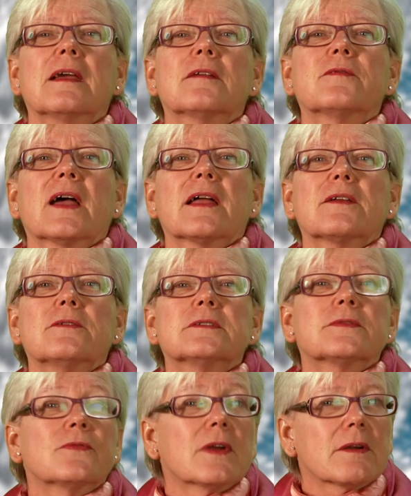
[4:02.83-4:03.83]
at values
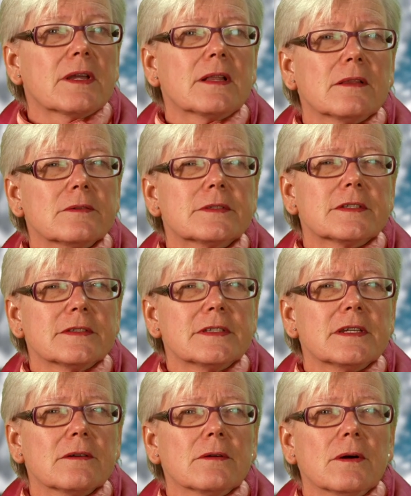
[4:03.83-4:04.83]
very close to
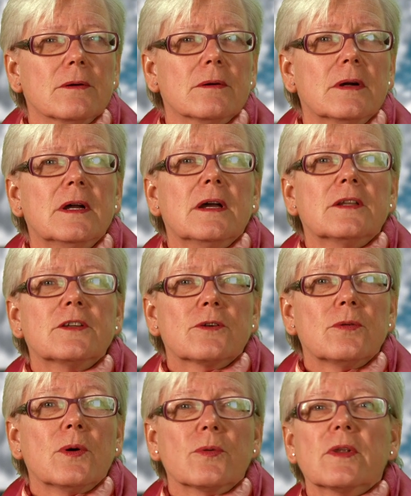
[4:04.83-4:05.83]
zero, to
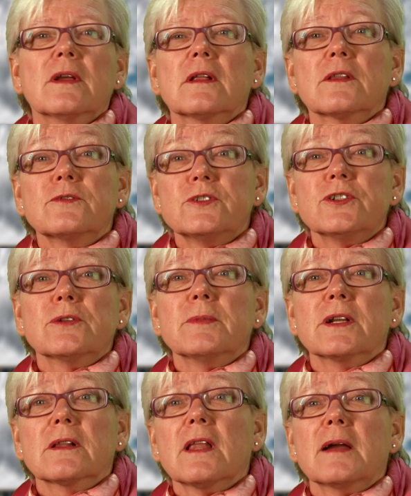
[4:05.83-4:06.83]
quote
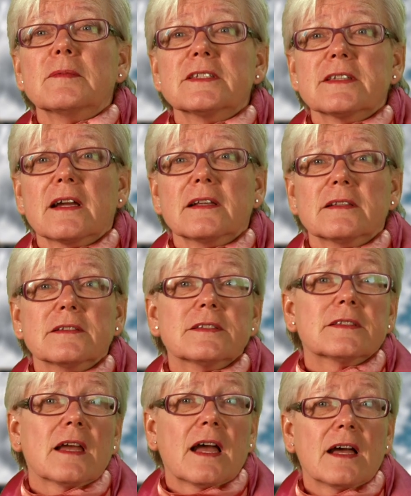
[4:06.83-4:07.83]
German climate
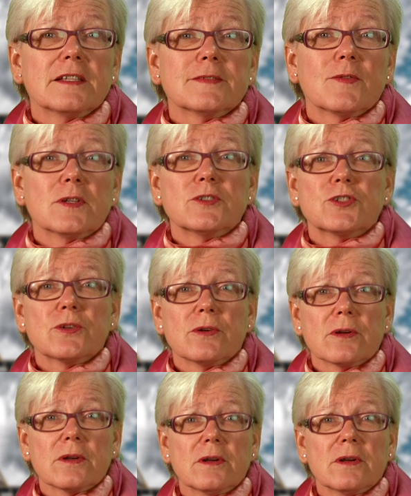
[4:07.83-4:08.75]
scientist Hans von Storch.